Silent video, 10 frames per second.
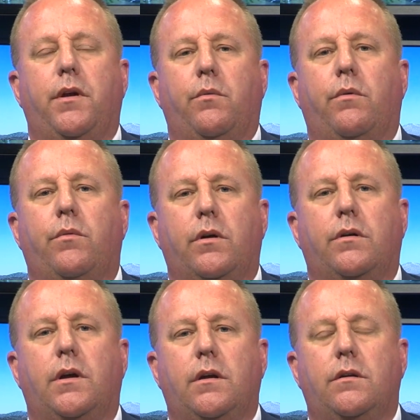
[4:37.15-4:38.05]
that
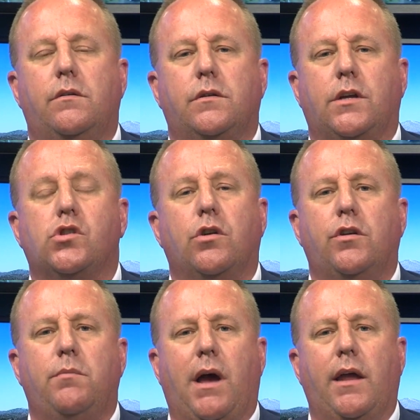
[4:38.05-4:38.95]
were
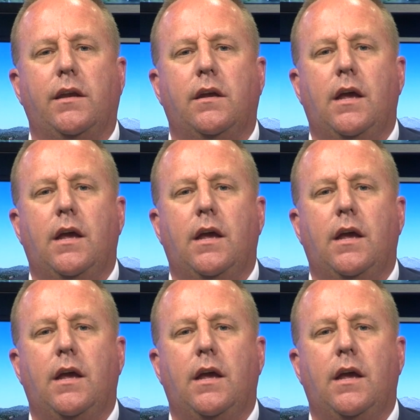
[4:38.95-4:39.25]
concerned about it.